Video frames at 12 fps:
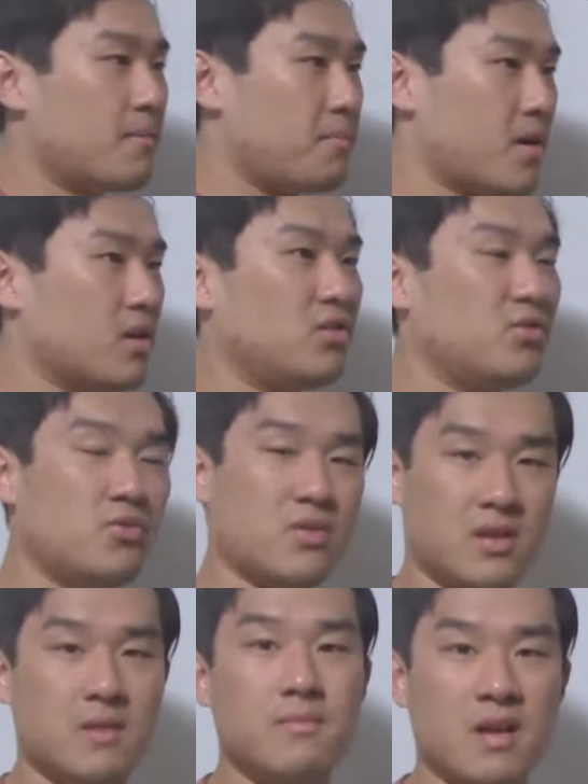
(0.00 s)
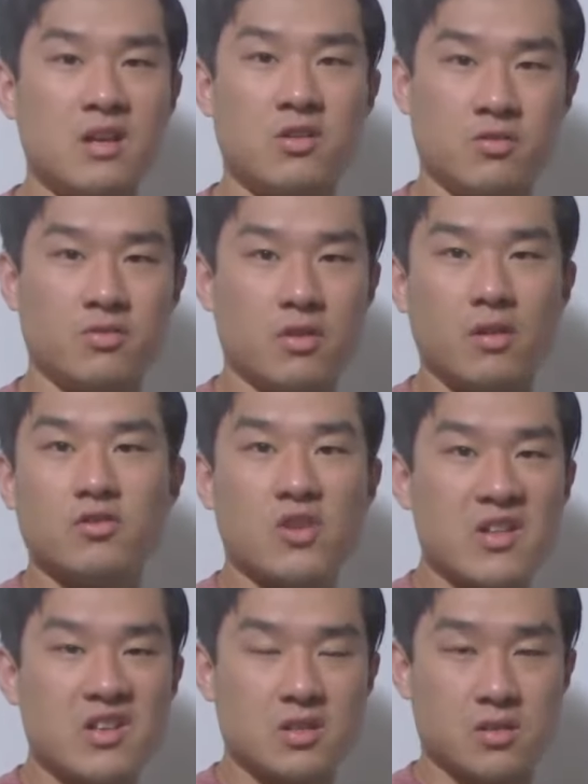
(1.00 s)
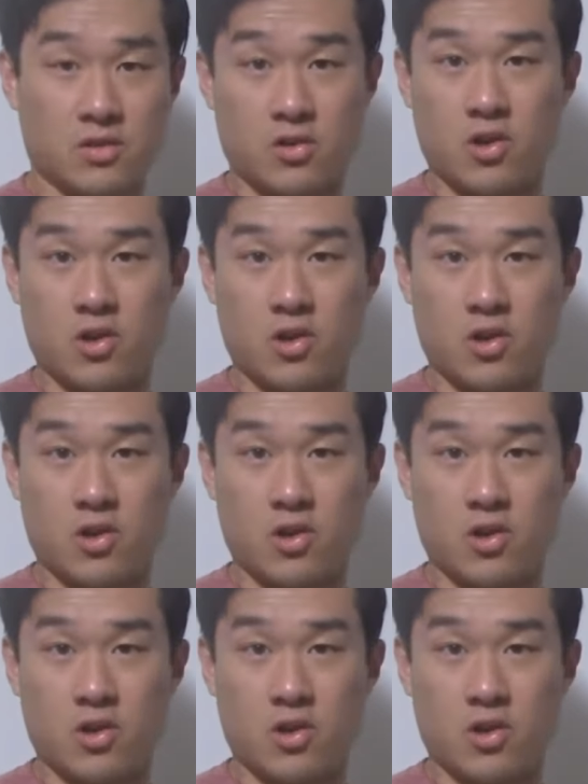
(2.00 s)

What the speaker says: but to really make you Chinese